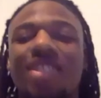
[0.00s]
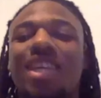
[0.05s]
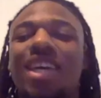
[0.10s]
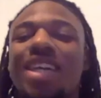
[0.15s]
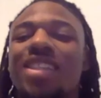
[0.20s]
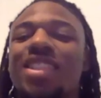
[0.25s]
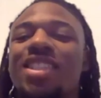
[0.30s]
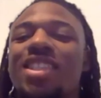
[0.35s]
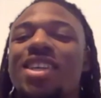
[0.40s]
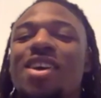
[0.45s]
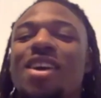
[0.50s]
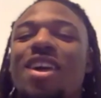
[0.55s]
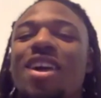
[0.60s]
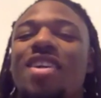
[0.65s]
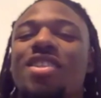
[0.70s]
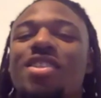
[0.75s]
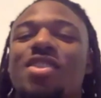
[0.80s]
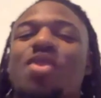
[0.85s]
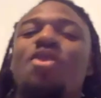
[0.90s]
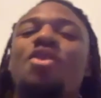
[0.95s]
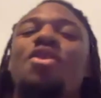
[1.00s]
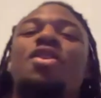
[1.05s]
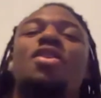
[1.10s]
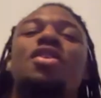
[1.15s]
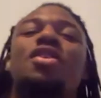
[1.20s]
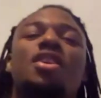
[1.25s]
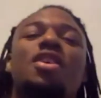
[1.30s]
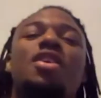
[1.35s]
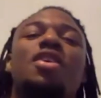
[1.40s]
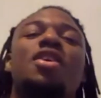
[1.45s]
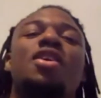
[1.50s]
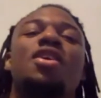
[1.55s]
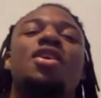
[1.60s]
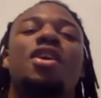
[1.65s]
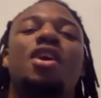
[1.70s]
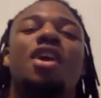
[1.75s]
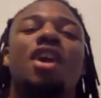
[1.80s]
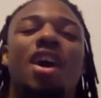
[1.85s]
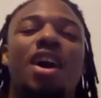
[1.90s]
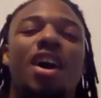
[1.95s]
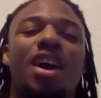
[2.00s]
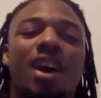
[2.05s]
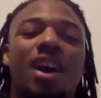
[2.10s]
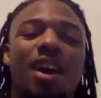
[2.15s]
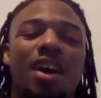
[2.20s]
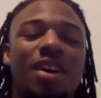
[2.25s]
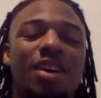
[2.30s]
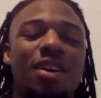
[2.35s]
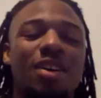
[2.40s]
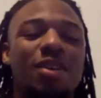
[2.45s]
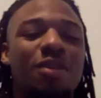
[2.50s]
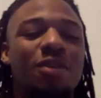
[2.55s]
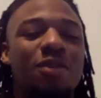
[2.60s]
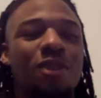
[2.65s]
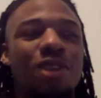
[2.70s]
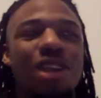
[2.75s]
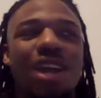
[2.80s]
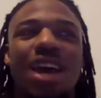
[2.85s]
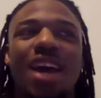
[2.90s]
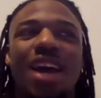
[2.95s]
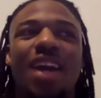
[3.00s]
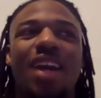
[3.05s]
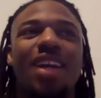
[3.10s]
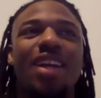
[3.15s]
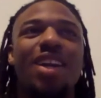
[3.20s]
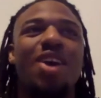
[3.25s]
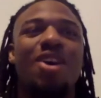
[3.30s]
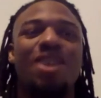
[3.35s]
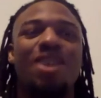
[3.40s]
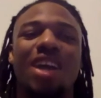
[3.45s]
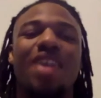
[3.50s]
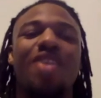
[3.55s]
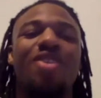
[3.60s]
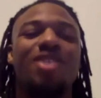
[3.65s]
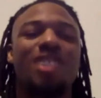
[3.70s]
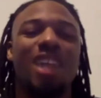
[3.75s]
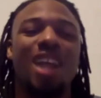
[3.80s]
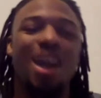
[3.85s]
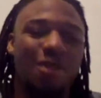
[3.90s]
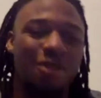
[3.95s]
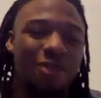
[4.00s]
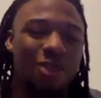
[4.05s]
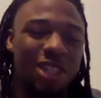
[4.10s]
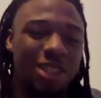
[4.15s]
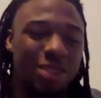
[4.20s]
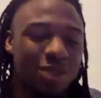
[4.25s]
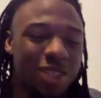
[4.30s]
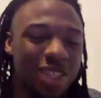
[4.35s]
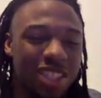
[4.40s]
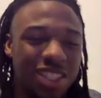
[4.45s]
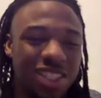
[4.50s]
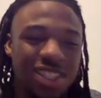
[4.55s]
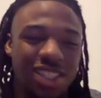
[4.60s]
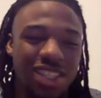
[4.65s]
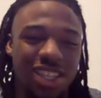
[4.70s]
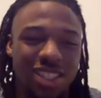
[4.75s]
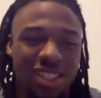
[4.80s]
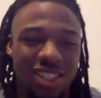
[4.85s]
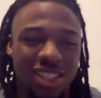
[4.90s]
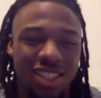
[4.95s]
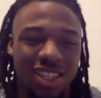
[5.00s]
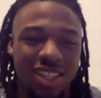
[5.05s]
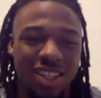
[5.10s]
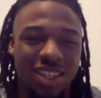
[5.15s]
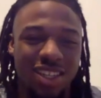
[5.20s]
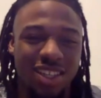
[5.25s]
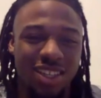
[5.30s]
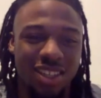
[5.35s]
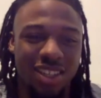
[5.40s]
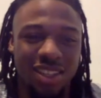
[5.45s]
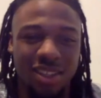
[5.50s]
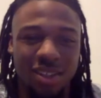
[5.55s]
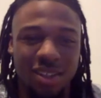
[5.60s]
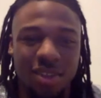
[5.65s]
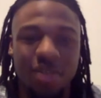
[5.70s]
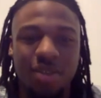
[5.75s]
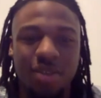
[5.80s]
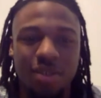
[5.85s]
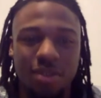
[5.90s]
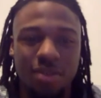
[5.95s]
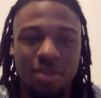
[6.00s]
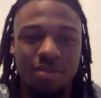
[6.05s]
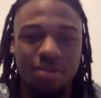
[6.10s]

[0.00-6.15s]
that's the song I sung uh, for like, you know, like you said, our freshman initiation thing. Okay,